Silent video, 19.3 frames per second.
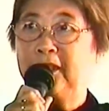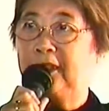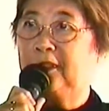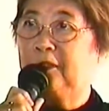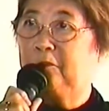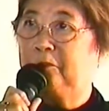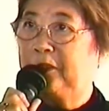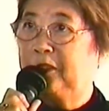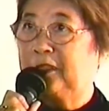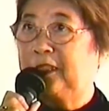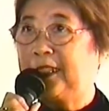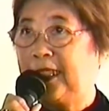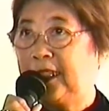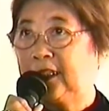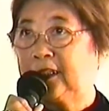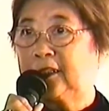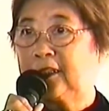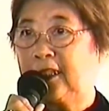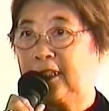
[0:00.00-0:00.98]
in a big
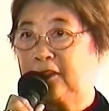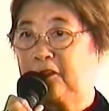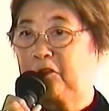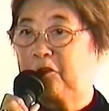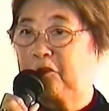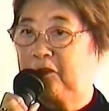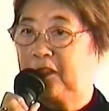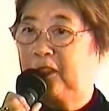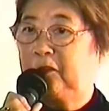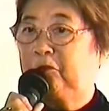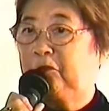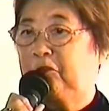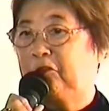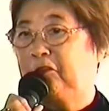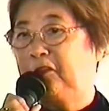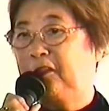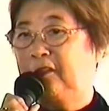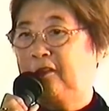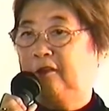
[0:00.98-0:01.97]
casket draped
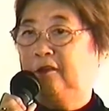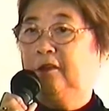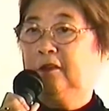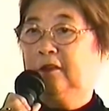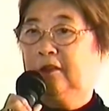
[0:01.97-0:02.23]
with